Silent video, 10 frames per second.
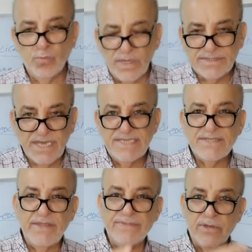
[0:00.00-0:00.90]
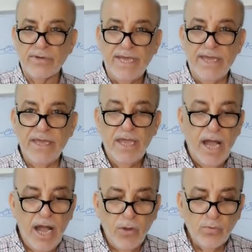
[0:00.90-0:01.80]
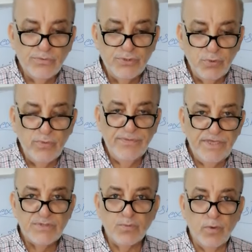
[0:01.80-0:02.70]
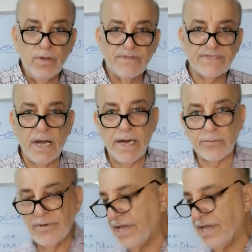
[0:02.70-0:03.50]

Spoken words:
then what is then how do these words are